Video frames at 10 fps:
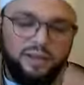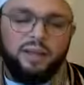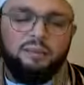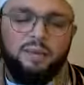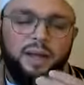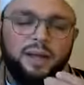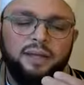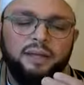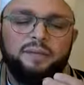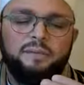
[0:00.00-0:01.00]
and
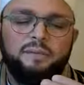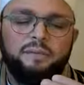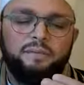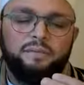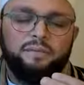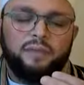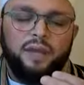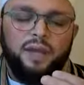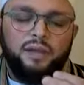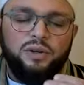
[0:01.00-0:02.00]
mind
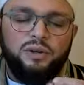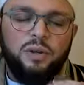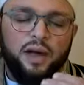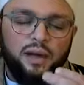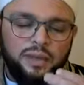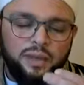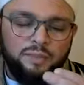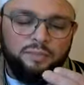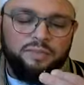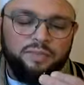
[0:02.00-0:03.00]
and your body
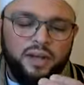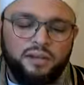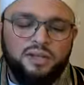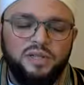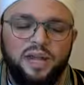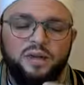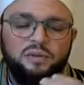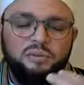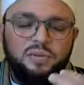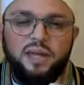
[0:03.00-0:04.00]
and your
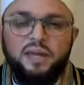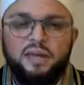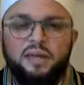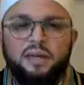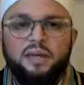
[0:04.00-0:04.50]
entire being